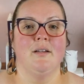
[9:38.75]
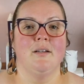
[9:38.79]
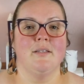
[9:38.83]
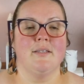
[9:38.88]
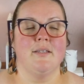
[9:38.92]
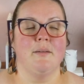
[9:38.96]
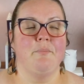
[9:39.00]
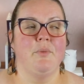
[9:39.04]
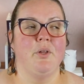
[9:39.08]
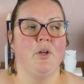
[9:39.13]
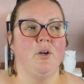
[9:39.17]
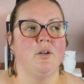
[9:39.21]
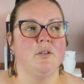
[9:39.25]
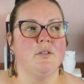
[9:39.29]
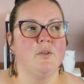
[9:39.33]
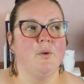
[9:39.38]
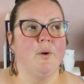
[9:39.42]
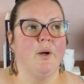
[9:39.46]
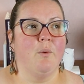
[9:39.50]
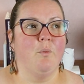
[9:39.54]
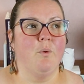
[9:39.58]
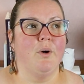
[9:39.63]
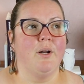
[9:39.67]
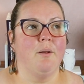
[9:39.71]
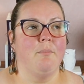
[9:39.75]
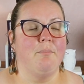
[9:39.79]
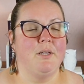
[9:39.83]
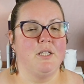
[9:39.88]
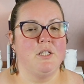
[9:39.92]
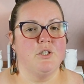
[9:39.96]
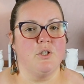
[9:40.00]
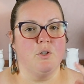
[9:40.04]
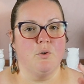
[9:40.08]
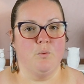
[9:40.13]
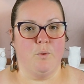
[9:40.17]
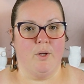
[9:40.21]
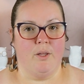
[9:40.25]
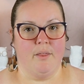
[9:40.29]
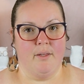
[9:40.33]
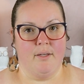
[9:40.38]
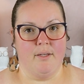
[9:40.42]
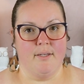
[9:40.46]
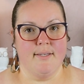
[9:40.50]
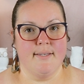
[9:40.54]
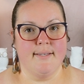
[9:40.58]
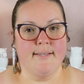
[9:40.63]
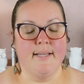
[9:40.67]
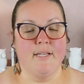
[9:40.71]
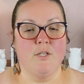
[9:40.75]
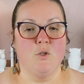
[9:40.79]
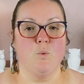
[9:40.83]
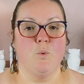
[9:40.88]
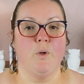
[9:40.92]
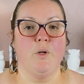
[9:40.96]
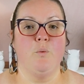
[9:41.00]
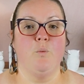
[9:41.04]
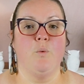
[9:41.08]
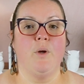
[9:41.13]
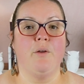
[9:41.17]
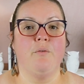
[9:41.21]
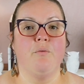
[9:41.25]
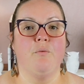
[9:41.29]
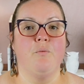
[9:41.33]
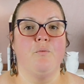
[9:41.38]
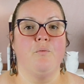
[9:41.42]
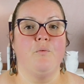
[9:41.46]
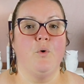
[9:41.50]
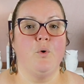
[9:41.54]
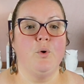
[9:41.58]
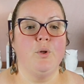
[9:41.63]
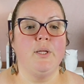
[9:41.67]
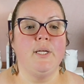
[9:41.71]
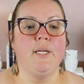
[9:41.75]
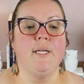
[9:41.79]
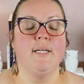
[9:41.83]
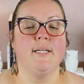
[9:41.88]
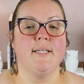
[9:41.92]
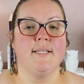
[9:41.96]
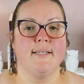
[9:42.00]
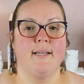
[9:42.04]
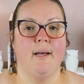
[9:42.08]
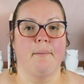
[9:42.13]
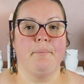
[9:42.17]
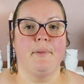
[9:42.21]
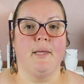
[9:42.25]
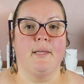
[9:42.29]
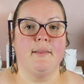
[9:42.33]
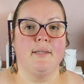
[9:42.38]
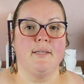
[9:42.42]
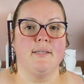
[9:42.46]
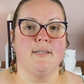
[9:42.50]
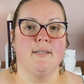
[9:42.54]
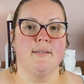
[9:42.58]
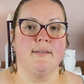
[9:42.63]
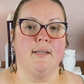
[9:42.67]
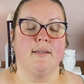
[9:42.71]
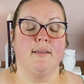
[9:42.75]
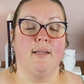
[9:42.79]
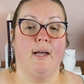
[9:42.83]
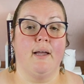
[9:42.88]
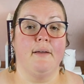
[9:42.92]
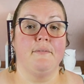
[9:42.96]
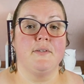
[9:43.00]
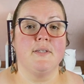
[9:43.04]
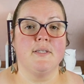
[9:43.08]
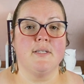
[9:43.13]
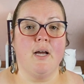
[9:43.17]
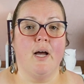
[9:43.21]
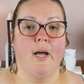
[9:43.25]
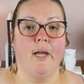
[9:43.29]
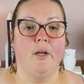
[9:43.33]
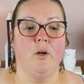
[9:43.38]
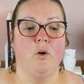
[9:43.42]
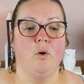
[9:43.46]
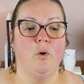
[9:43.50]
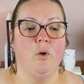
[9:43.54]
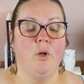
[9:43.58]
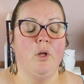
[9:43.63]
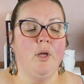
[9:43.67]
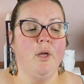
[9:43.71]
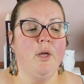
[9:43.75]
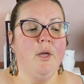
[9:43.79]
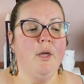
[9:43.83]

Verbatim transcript: Something also I want to mention with this is when we fully accept that this is a lifestyle,